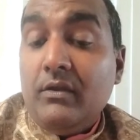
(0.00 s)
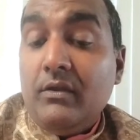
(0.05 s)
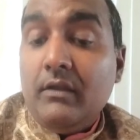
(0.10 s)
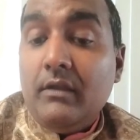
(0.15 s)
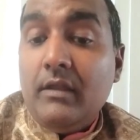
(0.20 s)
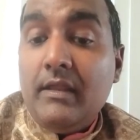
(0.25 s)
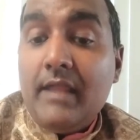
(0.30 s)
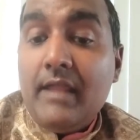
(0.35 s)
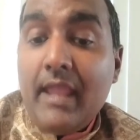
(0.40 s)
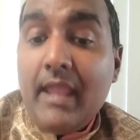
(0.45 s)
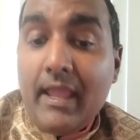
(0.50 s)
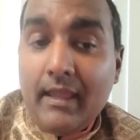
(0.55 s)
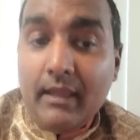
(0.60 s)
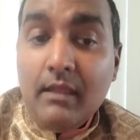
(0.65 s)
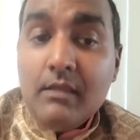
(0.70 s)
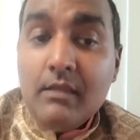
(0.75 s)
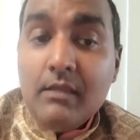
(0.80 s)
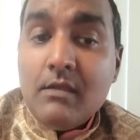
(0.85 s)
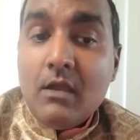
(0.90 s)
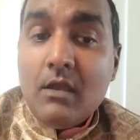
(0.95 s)
the year.
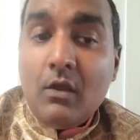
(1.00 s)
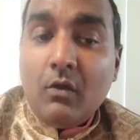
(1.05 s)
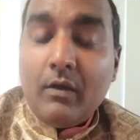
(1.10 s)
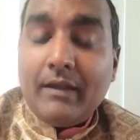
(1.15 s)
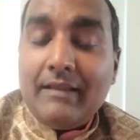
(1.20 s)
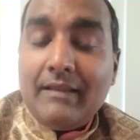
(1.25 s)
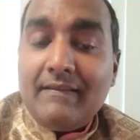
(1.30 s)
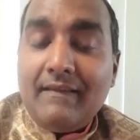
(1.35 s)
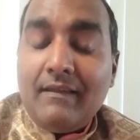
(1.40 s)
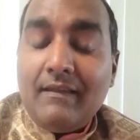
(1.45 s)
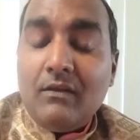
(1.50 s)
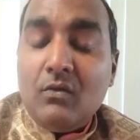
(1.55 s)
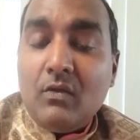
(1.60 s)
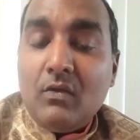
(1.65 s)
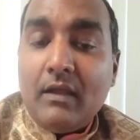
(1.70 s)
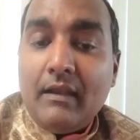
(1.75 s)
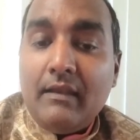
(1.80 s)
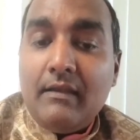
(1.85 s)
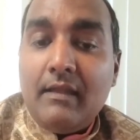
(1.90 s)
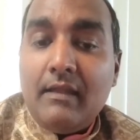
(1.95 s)
What is the Hindu
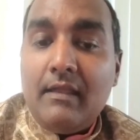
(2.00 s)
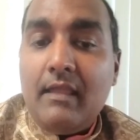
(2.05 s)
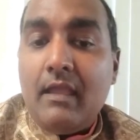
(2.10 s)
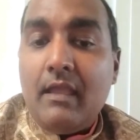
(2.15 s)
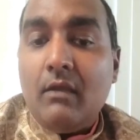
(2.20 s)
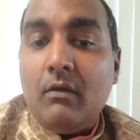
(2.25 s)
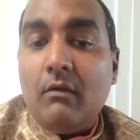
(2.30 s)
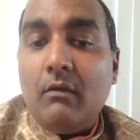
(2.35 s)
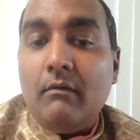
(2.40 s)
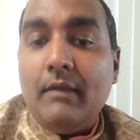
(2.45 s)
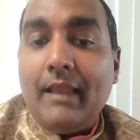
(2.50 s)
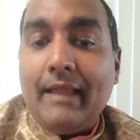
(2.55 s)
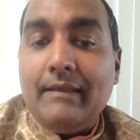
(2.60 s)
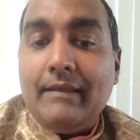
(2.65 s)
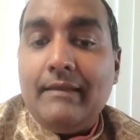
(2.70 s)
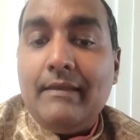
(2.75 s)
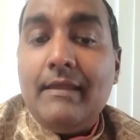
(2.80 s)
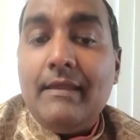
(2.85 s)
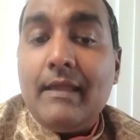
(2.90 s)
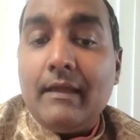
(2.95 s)
calendar year? Where we light
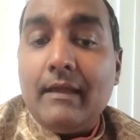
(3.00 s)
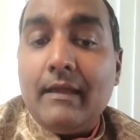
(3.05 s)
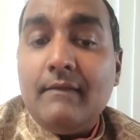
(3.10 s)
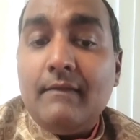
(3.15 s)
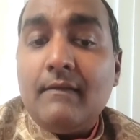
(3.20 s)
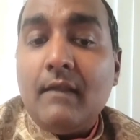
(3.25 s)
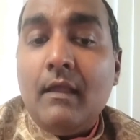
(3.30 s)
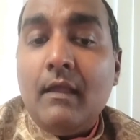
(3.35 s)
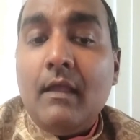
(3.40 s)
the diyas.